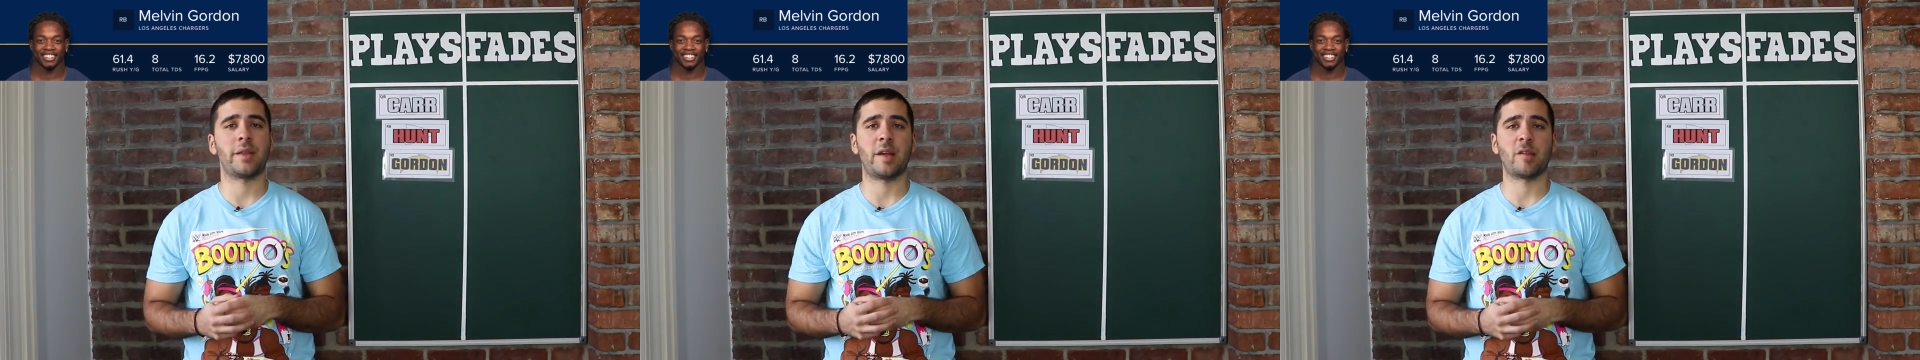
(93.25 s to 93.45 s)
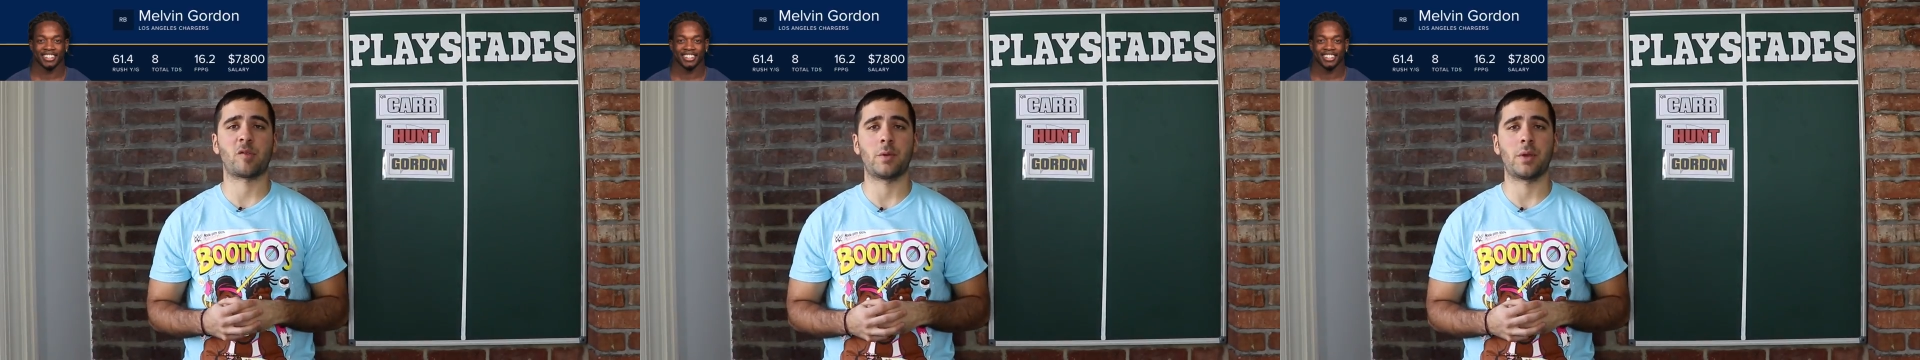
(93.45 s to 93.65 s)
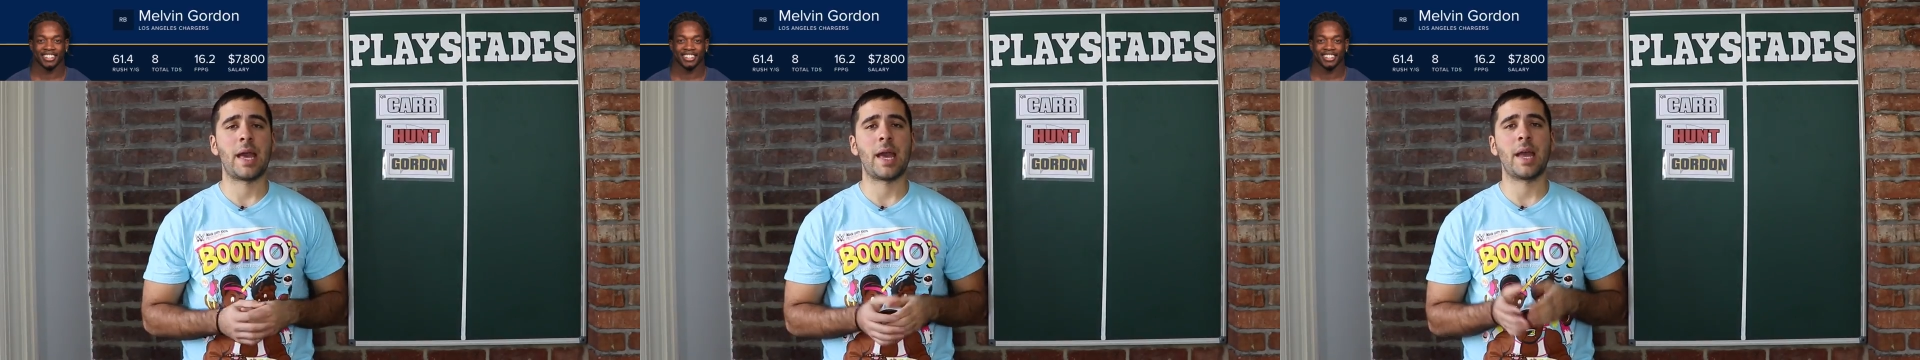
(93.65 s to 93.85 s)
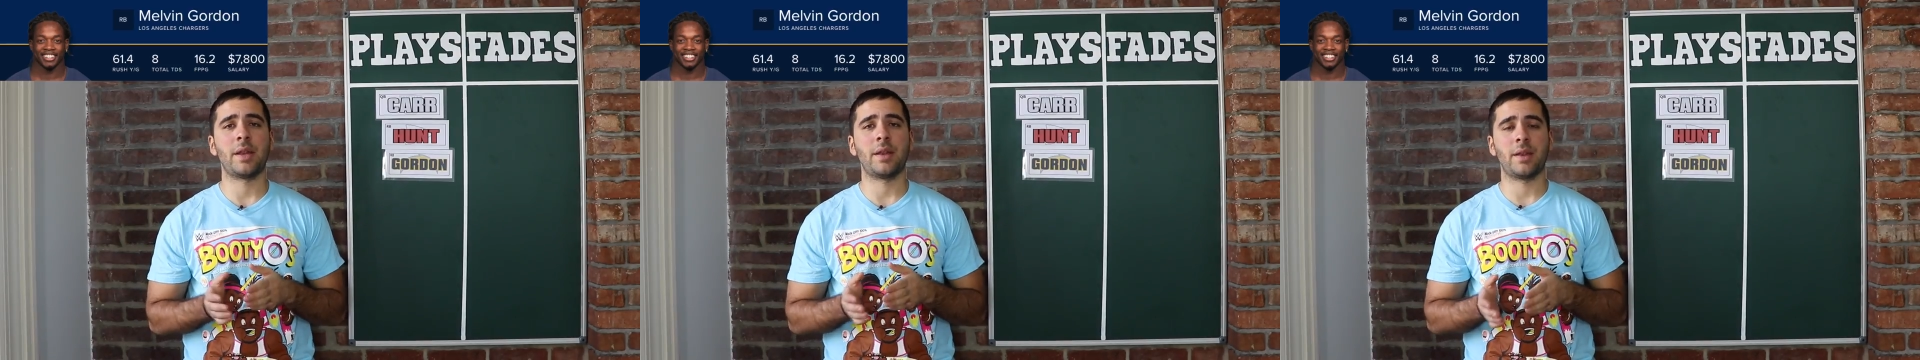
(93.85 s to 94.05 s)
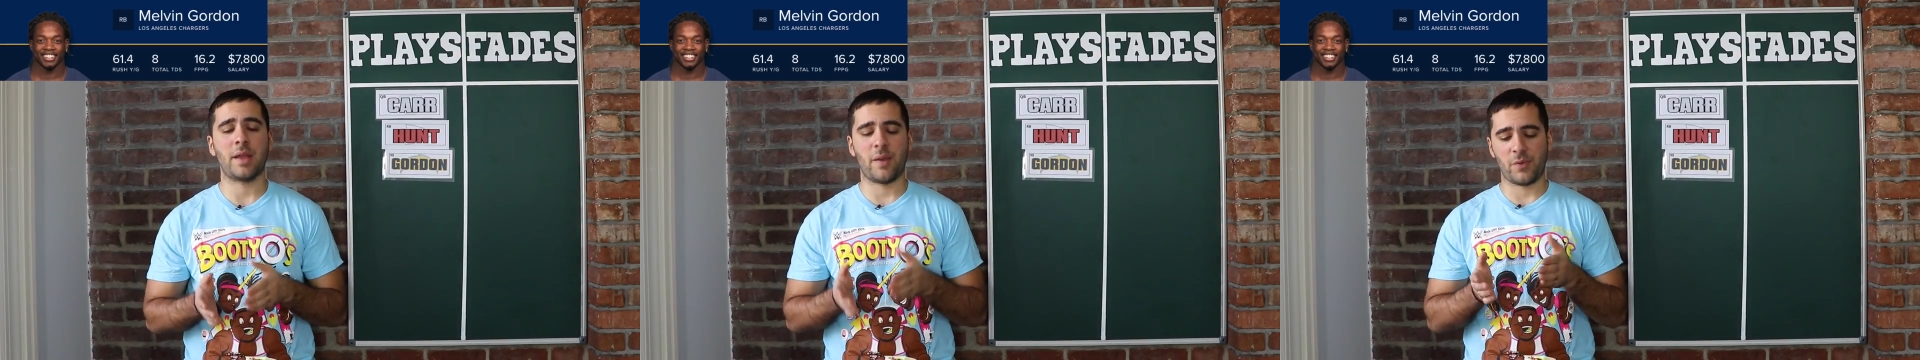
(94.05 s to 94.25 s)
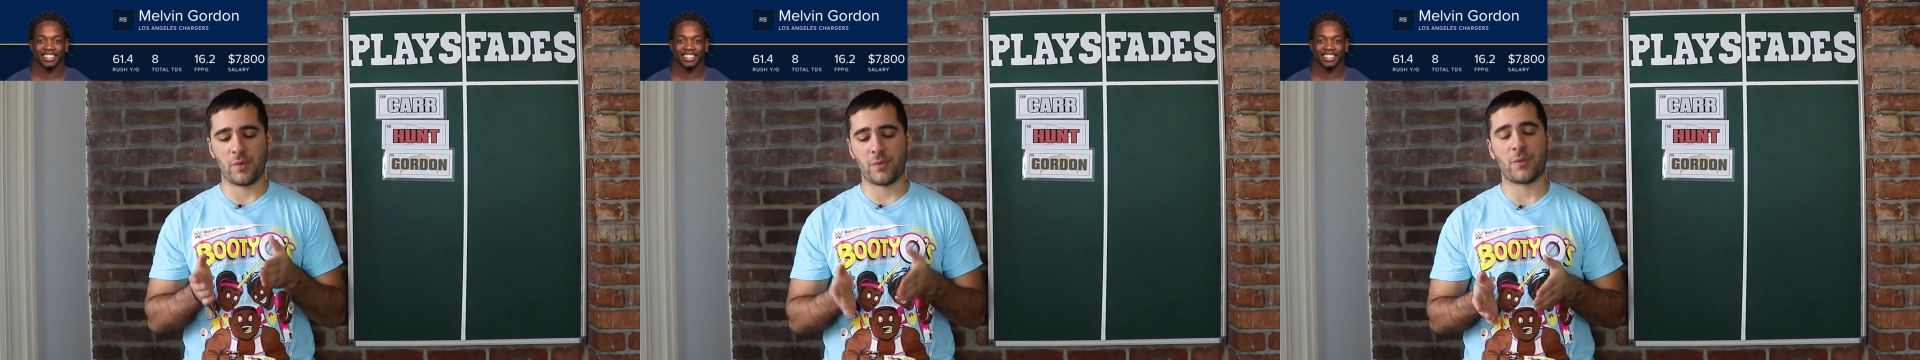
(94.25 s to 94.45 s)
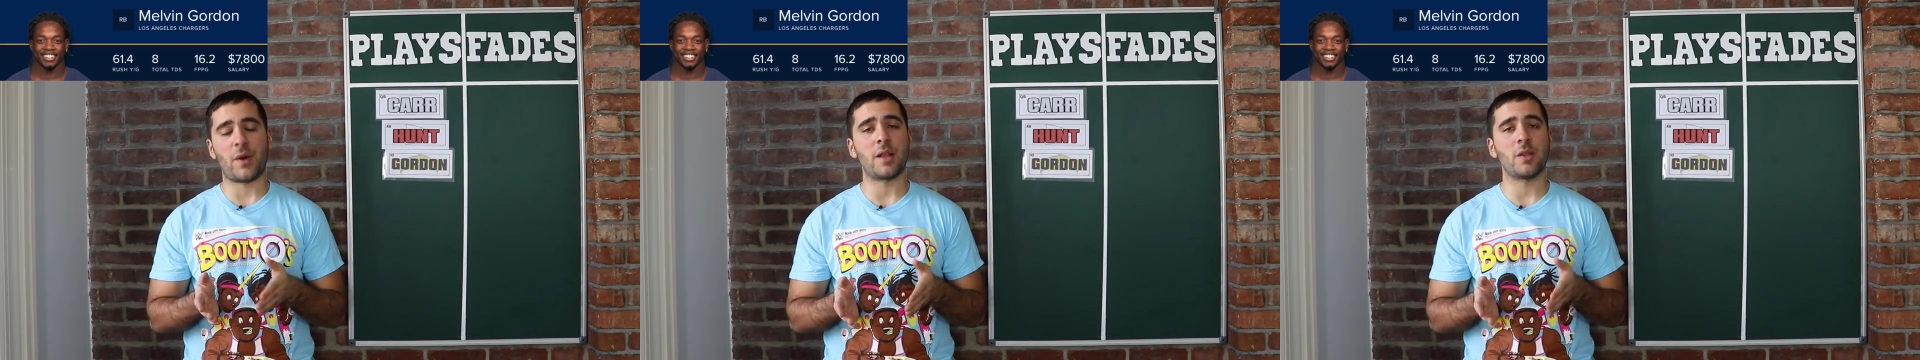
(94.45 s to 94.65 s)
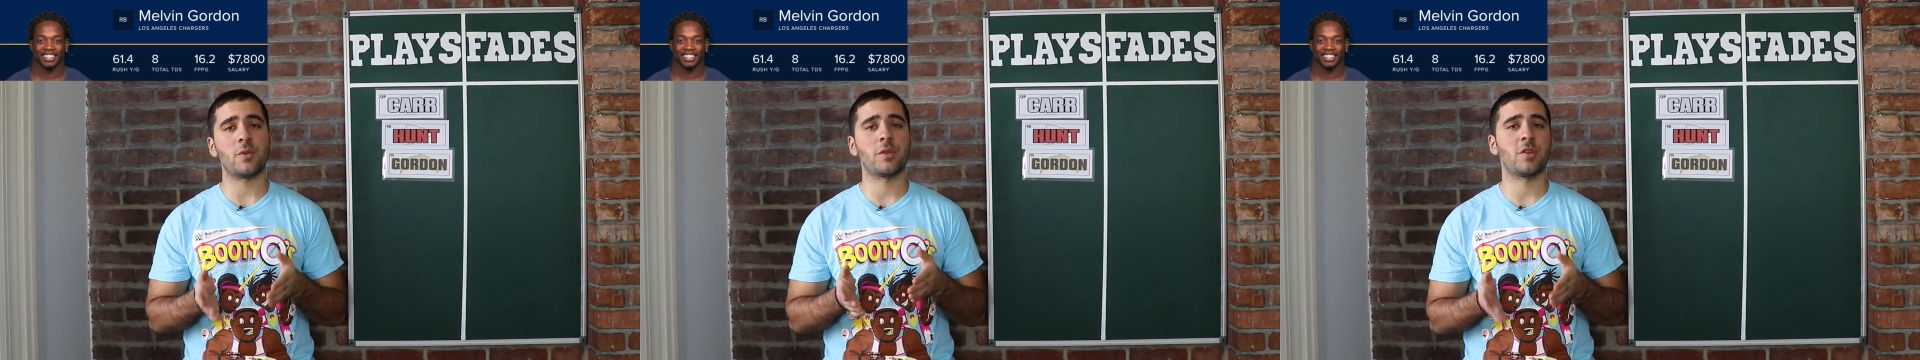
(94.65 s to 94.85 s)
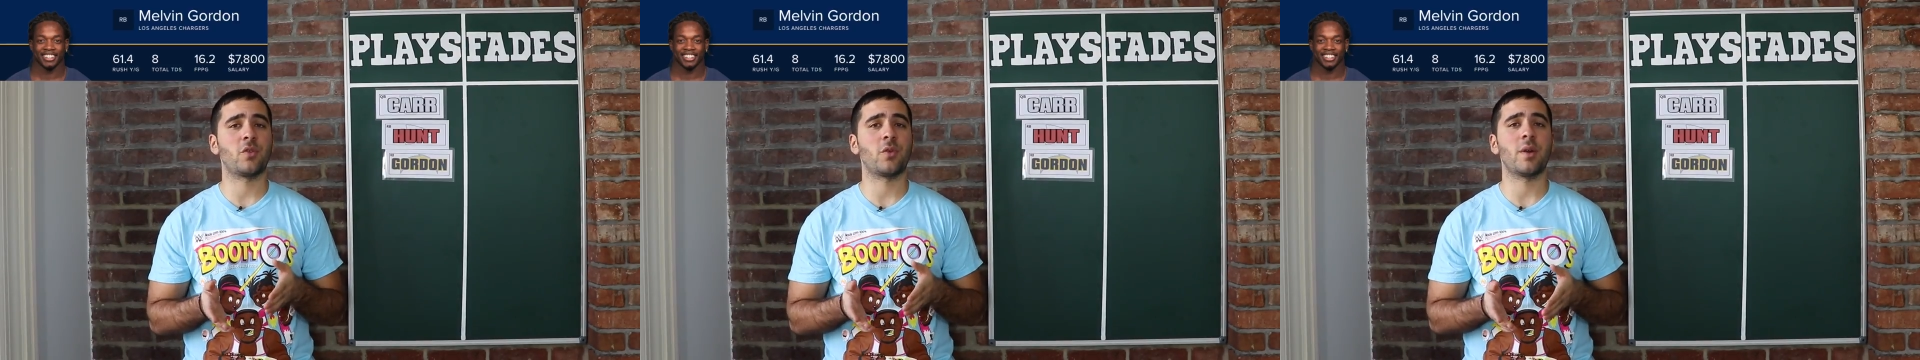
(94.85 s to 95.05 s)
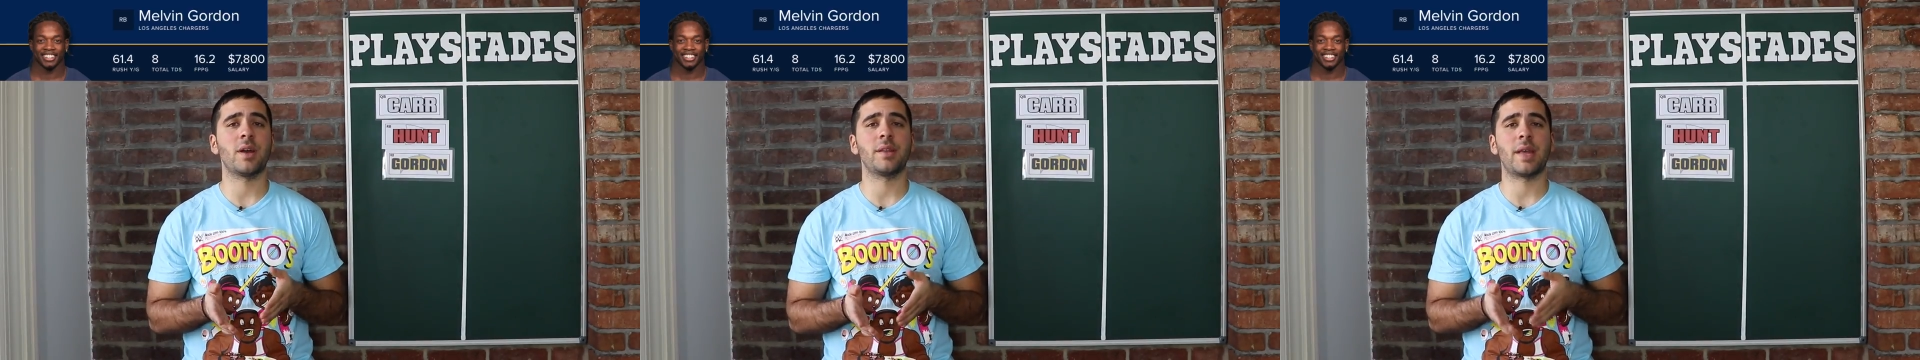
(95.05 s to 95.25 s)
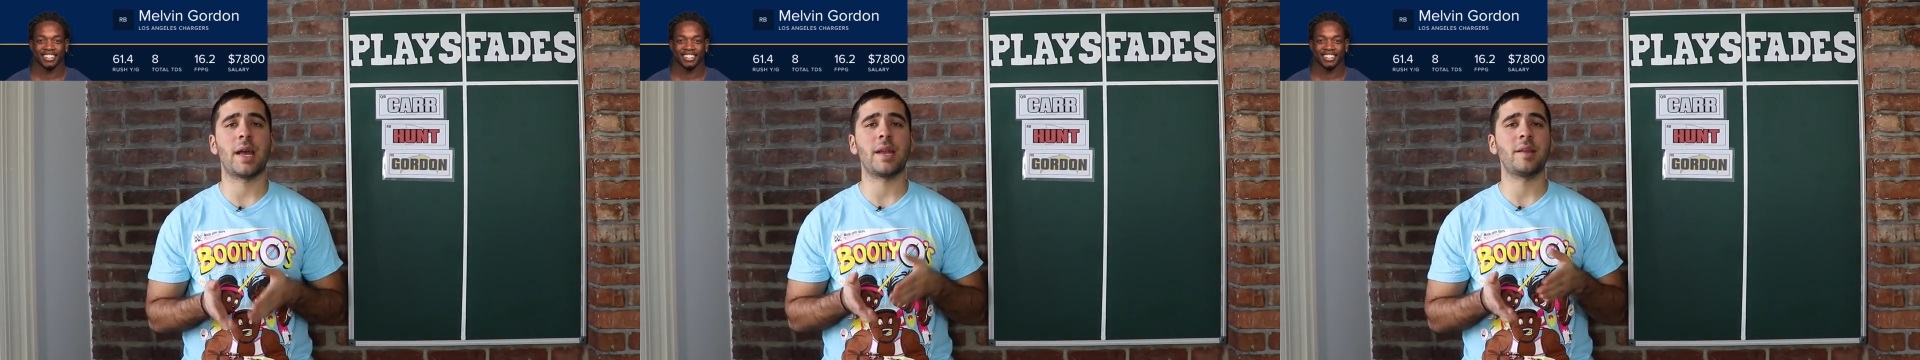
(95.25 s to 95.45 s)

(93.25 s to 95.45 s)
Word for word: last week. And if you follow the trend,